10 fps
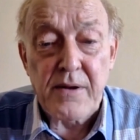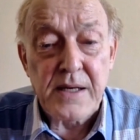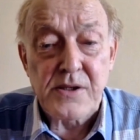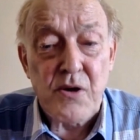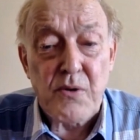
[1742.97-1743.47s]

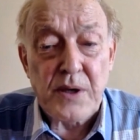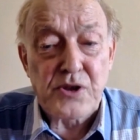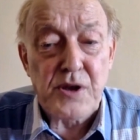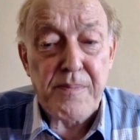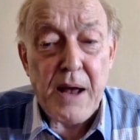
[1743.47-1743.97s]
There's no
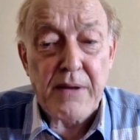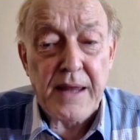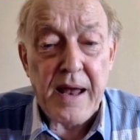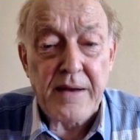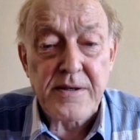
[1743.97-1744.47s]
question about
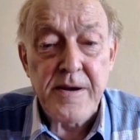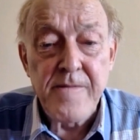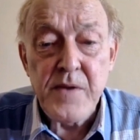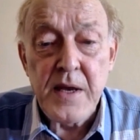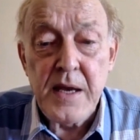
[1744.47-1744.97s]
that.
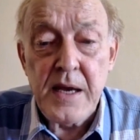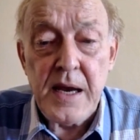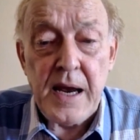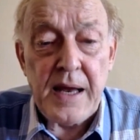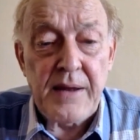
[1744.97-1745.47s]

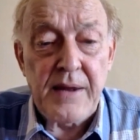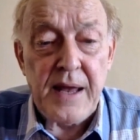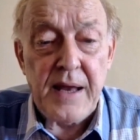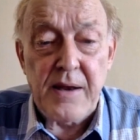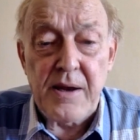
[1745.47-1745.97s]
And
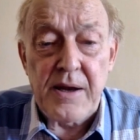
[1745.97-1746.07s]
then